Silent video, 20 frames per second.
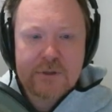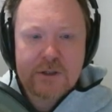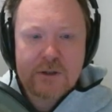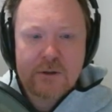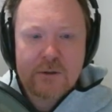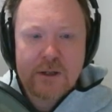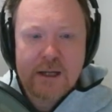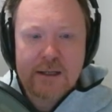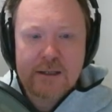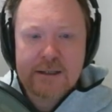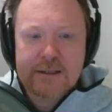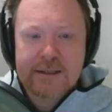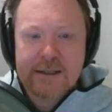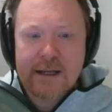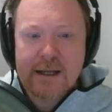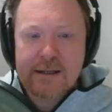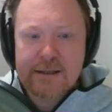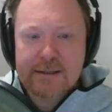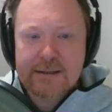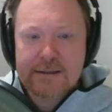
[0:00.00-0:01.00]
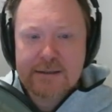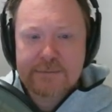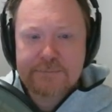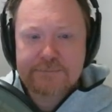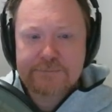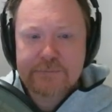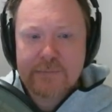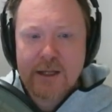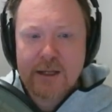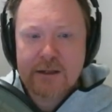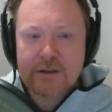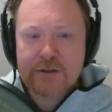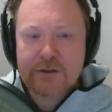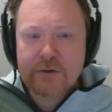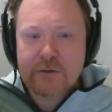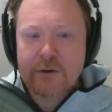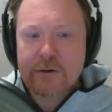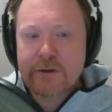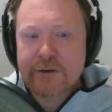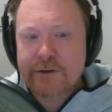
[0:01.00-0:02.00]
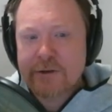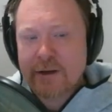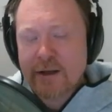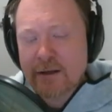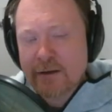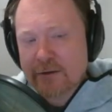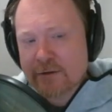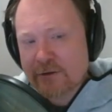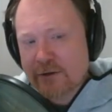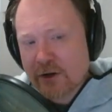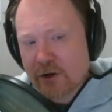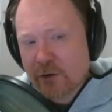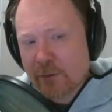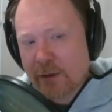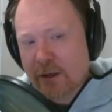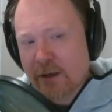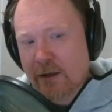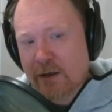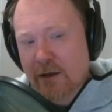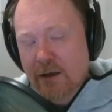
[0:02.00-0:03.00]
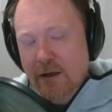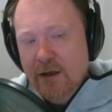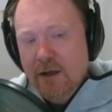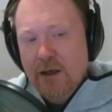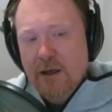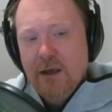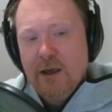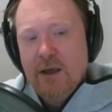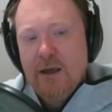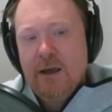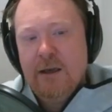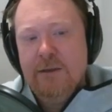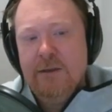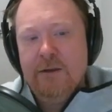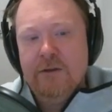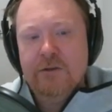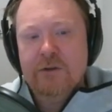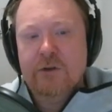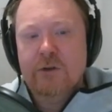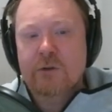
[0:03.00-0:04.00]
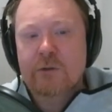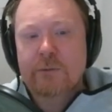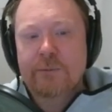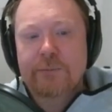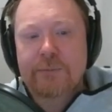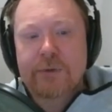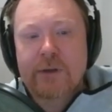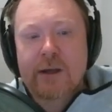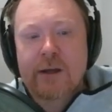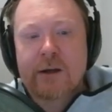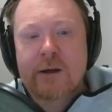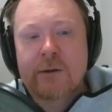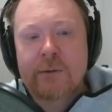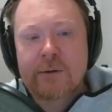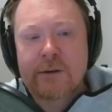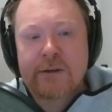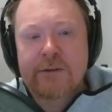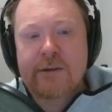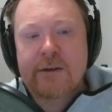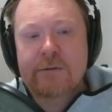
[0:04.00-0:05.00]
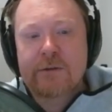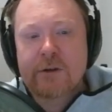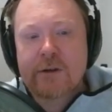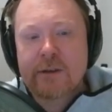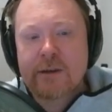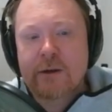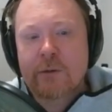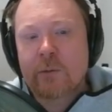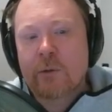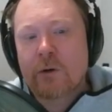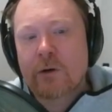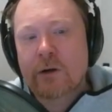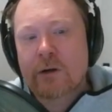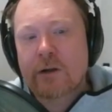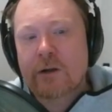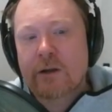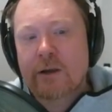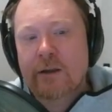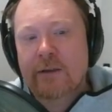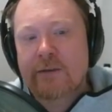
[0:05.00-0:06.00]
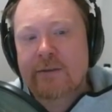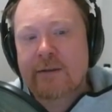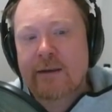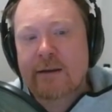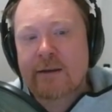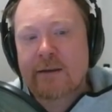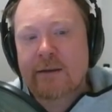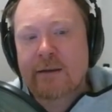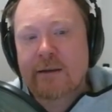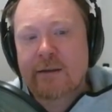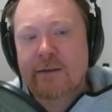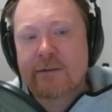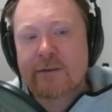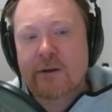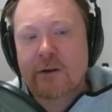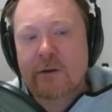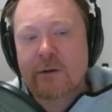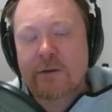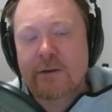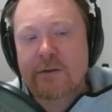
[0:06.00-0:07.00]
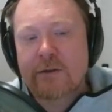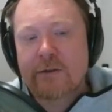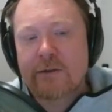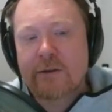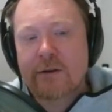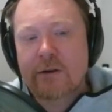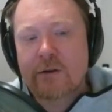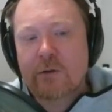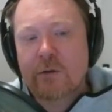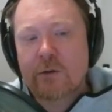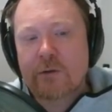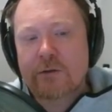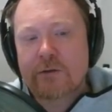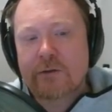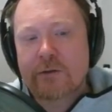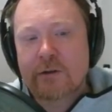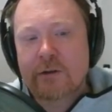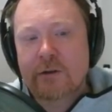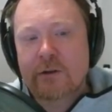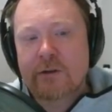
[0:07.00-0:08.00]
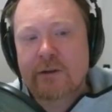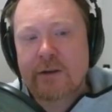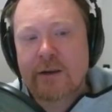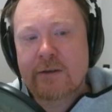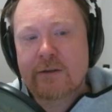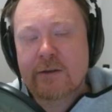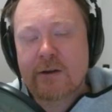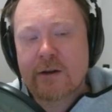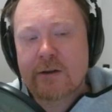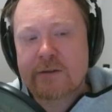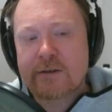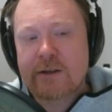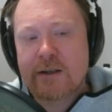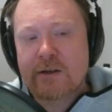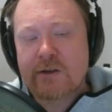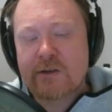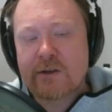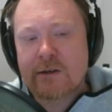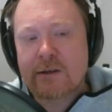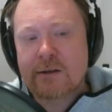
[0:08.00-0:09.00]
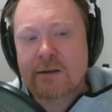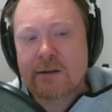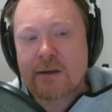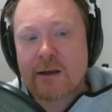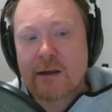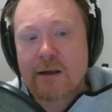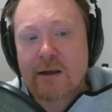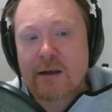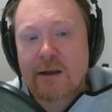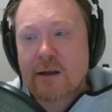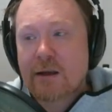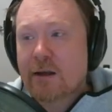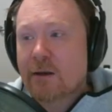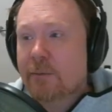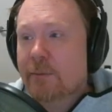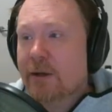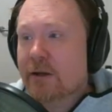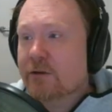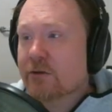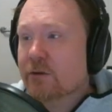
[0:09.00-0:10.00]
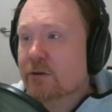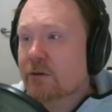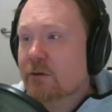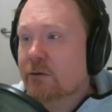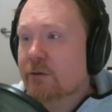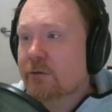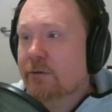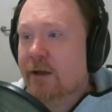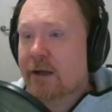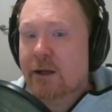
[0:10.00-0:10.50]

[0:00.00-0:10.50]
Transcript: Alex, Karonis and Alex, Jeremy, and then Joel. Let's have a look at their work in second year. So this is at a course UTS that I was teaching, Bachelor of